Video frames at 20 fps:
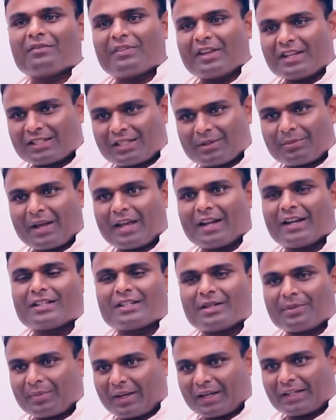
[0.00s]
wasting my
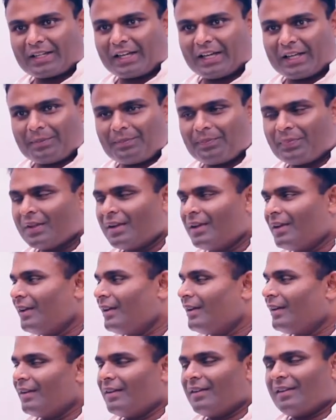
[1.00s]
energy, my time.
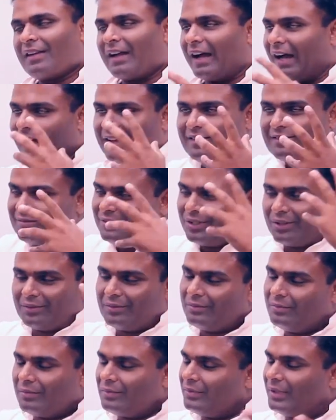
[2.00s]
The
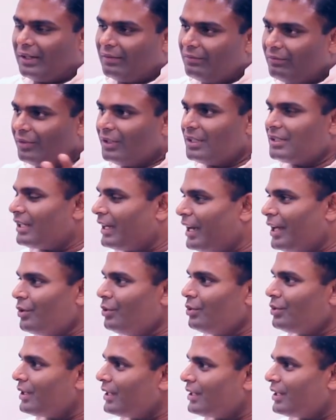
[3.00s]
words that I
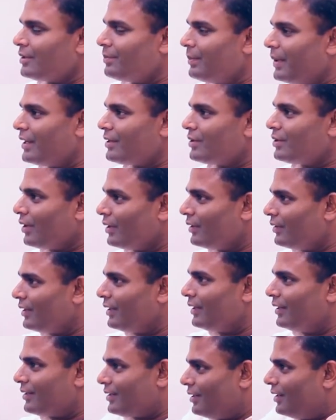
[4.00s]
use are just based on
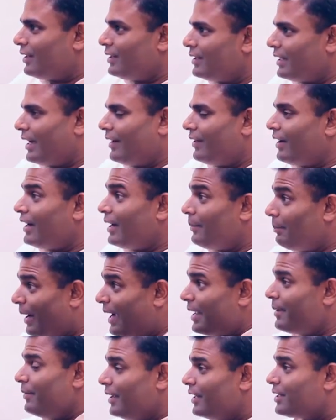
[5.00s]
the circle that I've done.
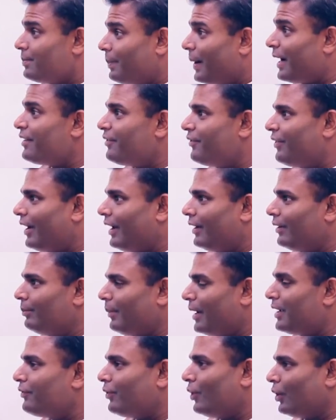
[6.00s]
It's my
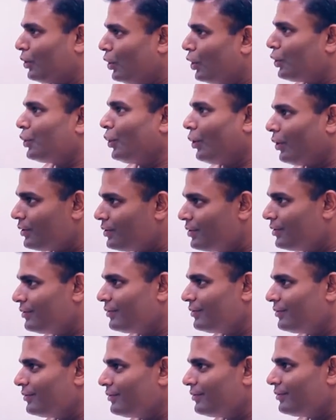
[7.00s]
fault, not yours.
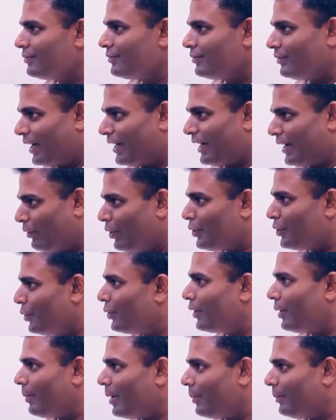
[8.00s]
Right? I want you
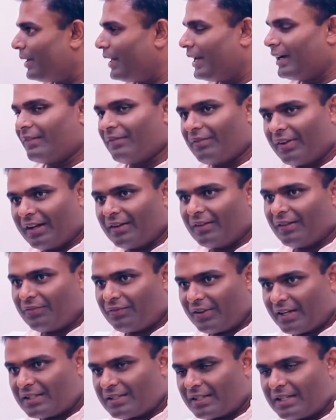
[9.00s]
to remember that. That
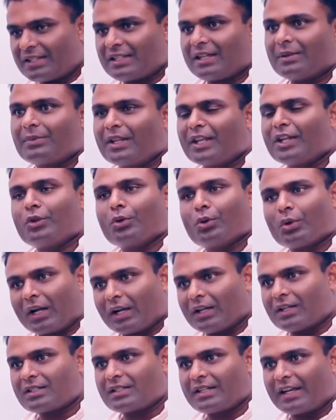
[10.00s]
if I say something you don't
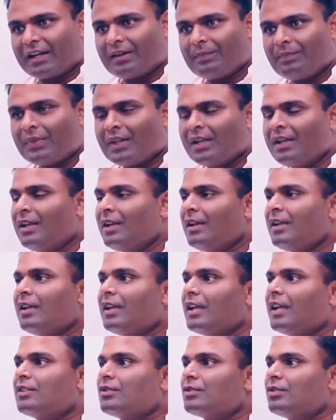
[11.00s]
understand,
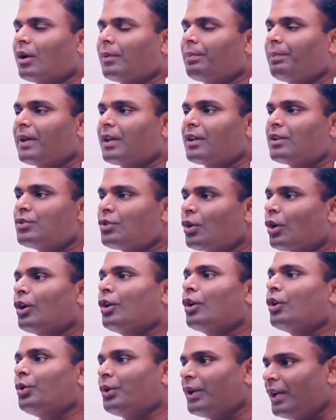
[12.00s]
it's not because you're
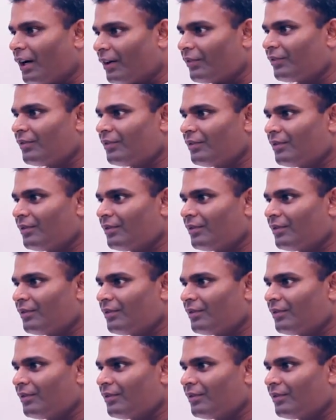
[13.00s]
not good enough.